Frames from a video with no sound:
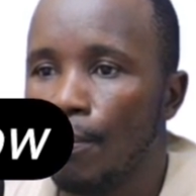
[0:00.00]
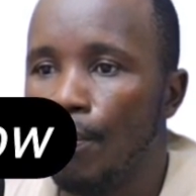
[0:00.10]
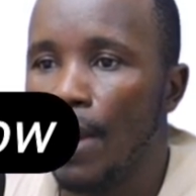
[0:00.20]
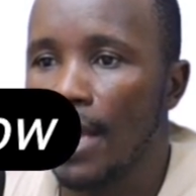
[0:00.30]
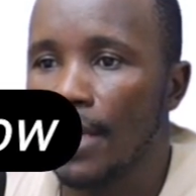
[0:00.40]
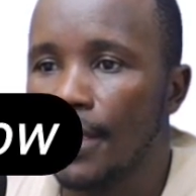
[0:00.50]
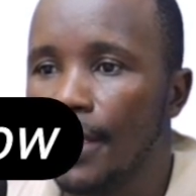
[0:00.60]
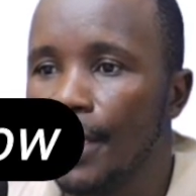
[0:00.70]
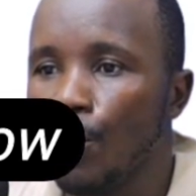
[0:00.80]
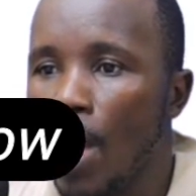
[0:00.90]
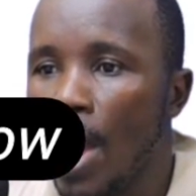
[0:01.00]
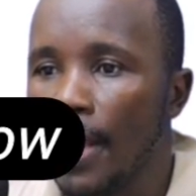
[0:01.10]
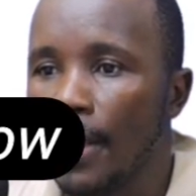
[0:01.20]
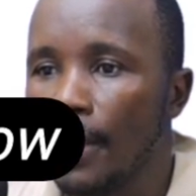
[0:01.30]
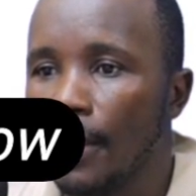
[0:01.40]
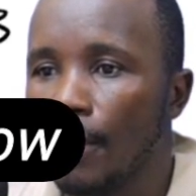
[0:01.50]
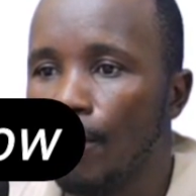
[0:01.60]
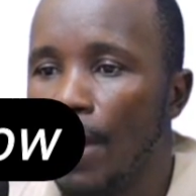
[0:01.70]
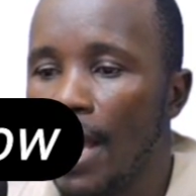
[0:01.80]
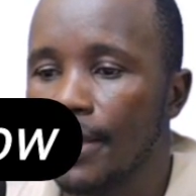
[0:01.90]
plus 3y
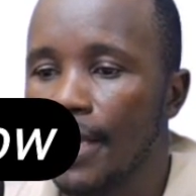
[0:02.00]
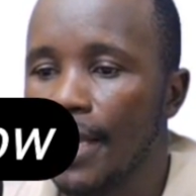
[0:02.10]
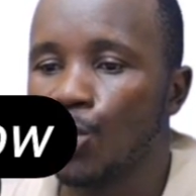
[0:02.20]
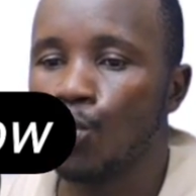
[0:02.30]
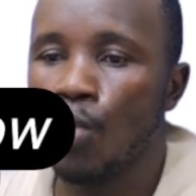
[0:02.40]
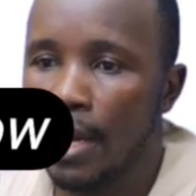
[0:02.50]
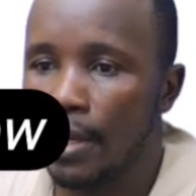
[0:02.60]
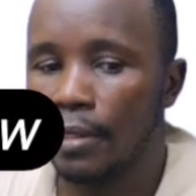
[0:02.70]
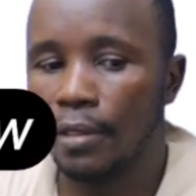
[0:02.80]
plus s1.